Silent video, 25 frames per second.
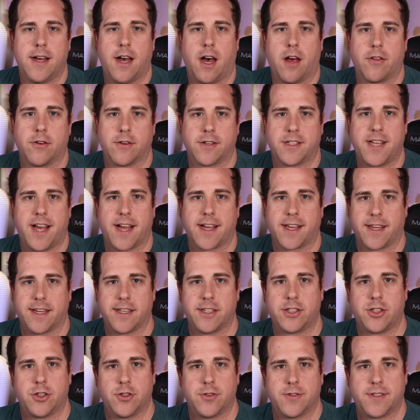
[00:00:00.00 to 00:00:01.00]
other tech
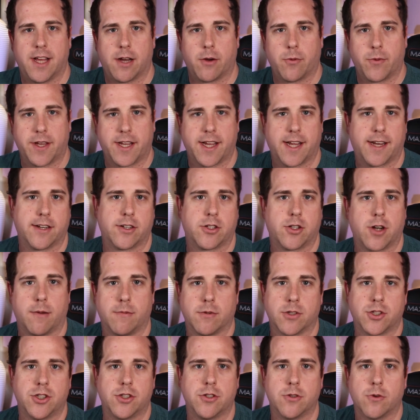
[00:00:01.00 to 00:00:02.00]
issues that we kind of
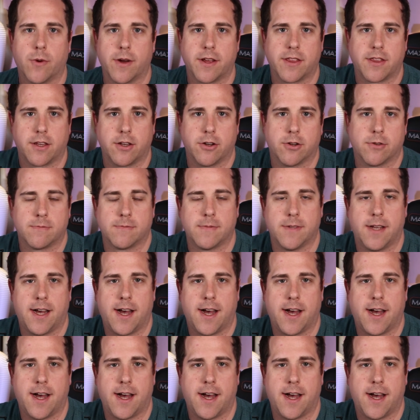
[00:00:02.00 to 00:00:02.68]
troubleshoot with you.